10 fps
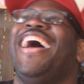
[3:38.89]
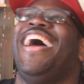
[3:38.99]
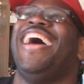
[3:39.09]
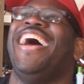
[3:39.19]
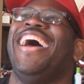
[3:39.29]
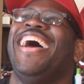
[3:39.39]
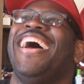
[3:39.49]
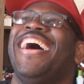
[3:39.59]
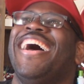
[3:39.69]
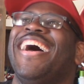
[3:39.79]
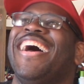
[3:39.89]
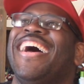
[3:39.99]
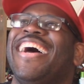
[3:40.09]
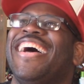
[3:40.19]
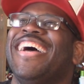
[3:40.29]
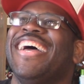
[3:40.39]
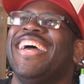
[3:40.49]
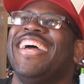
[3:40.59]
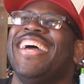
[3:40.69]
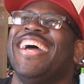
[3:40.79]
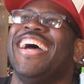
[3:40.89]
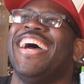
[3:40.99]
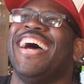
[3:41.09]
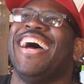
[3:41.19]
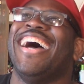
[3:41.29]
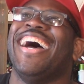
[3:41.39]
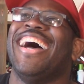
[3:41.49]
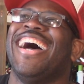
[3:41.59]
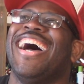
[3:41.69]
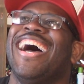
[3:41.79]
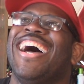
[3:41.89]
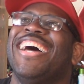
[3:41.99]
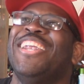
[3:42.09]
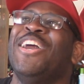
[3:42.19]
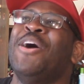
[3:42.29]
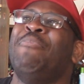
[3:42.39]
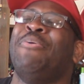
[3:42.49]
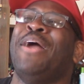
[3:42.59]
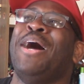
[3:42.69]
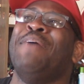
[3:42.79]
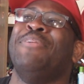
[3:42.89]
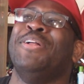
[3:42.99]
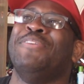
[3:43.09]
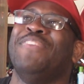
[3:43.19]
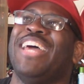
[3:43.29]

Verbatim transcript: Thanks so much for checking out our stop motion Mortal Kombat. No problem.